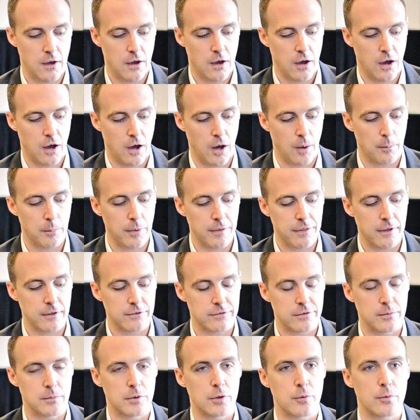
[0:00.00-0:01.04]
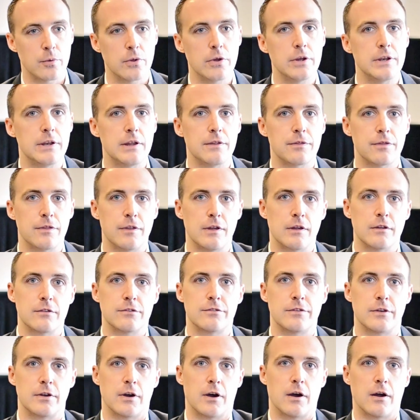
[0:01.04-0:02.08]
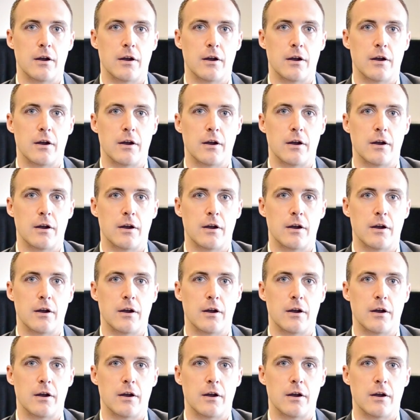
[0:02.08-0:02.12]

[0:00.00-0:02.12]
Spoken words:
But then some of the really neat things that